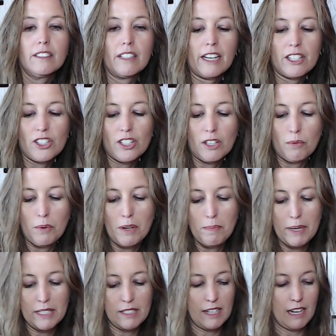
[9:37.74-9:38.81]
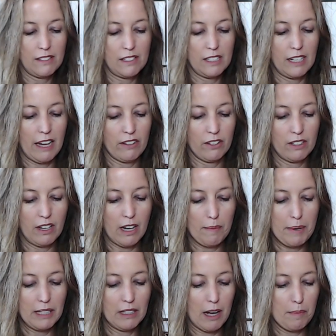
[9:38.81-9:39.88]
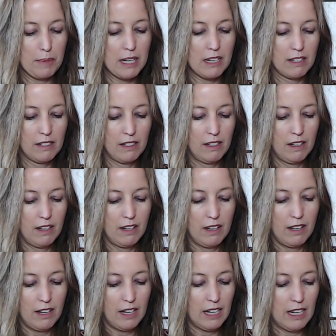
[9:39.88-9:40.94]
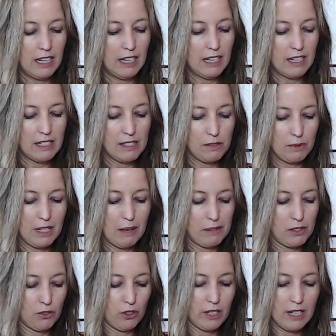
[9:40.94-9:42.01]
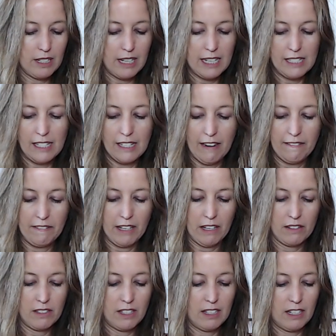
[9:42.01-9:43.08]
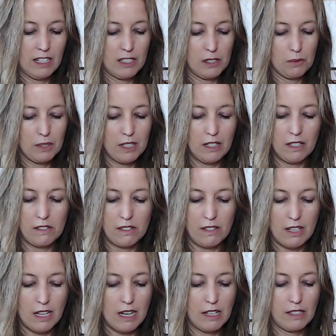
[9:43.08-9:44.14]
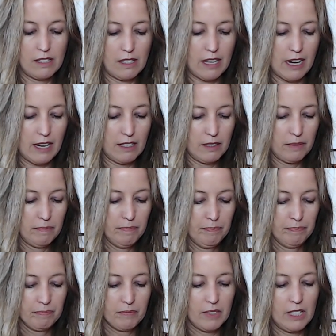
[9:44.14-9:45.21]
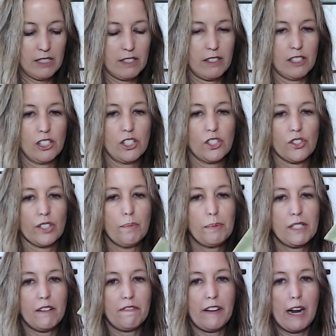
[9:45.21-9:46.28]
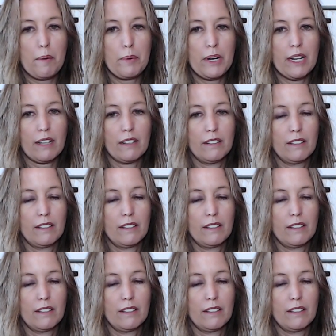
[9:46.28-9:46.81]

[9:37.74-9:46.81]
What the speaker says: Actually, we picked it out together at Hobby Lobby. And when I was organizing, I found it. And it's one of those things that it's the strips of fabric.